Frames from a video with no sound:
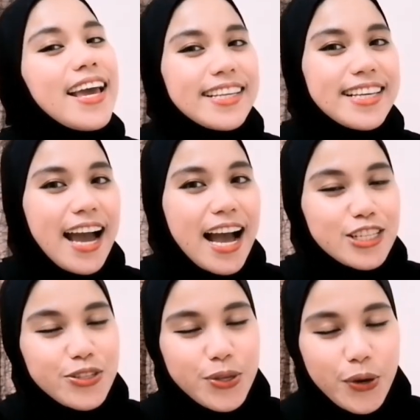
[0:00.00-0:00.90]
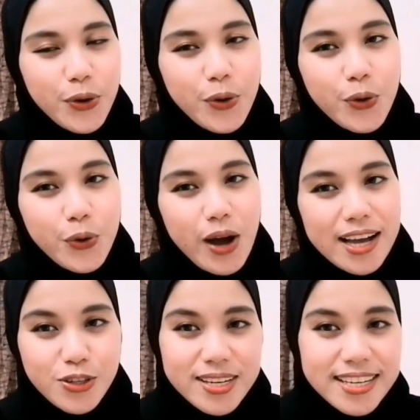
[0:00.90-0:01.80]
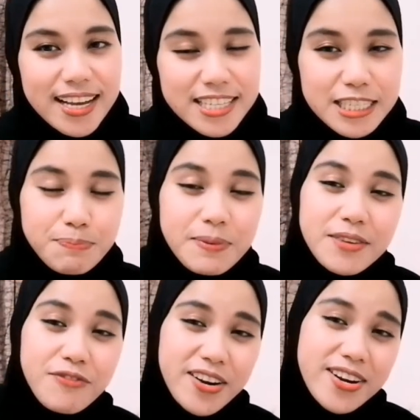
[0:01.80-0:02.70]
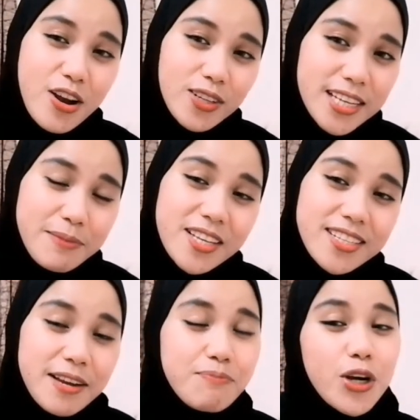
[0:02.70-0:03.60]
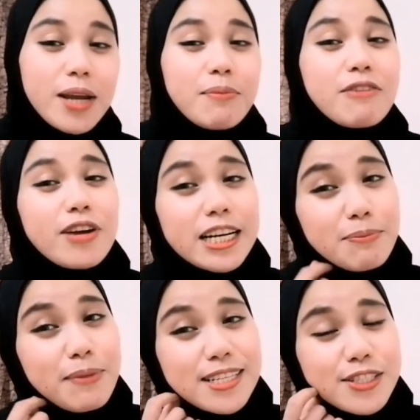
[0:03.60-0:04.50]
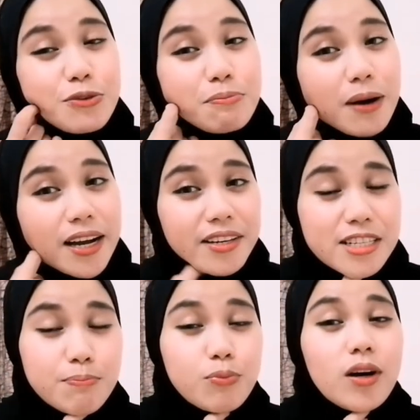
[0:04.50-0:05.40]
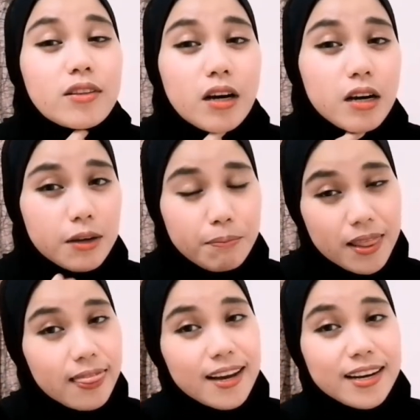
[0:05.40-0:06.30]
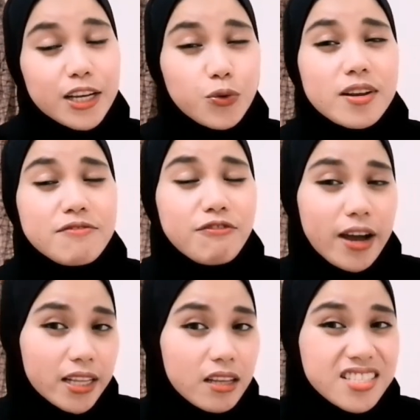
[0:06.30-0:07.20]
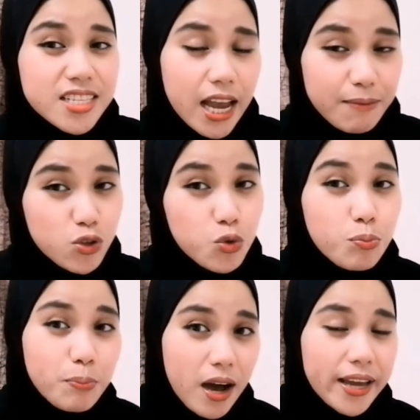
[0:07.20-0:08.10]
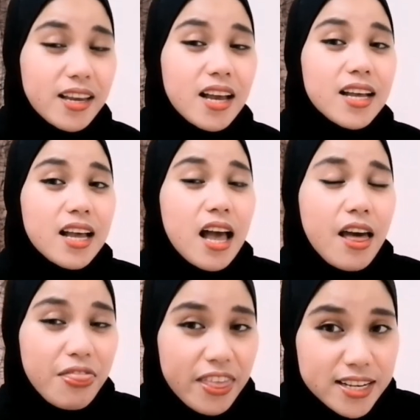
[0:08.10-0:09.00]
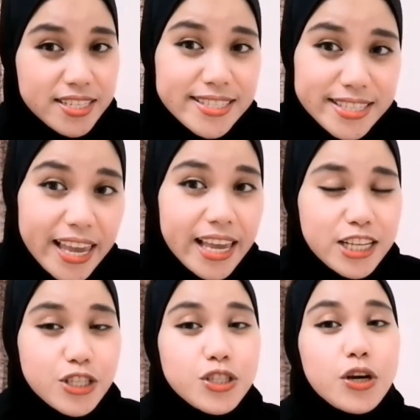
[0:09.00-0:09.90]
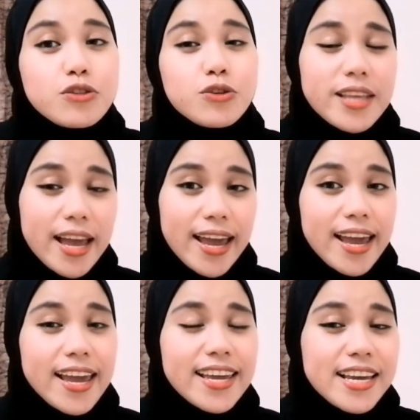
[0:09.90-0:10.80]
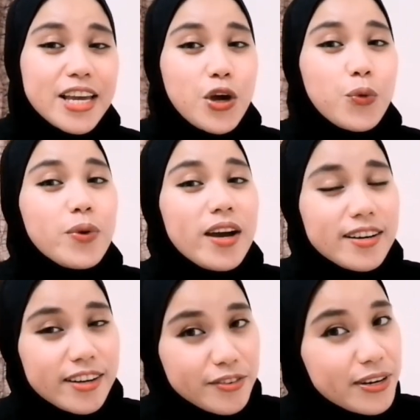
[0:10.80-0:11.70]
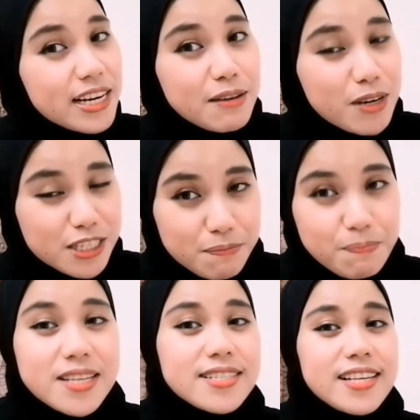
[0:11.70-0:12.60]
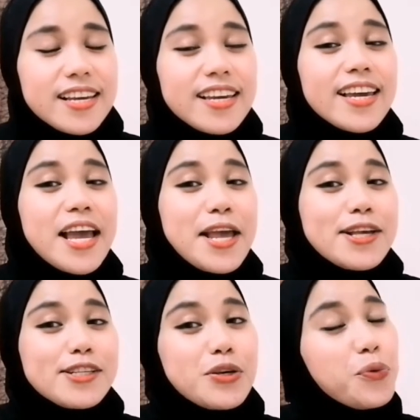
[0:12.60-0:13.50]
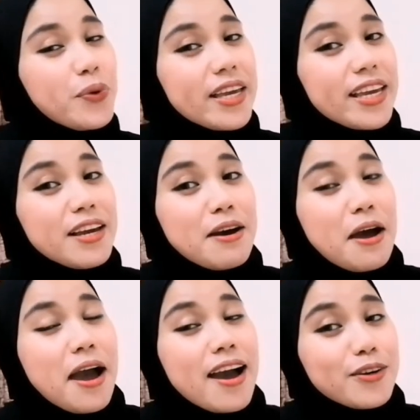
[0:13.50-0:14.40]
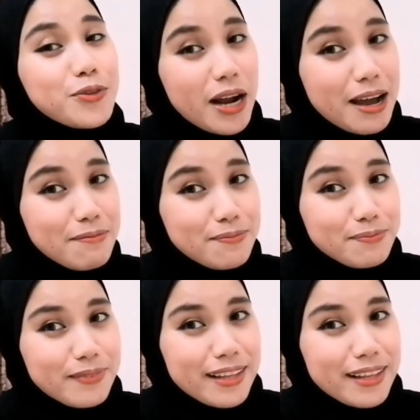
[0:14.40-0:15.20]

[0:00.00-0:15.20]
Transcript: Yeah, so actually guys, it's been very long time that I'm trying my very best to buy this product but then I couldn't find a time to buy this thing. So today, we are not really much busy. So we grab,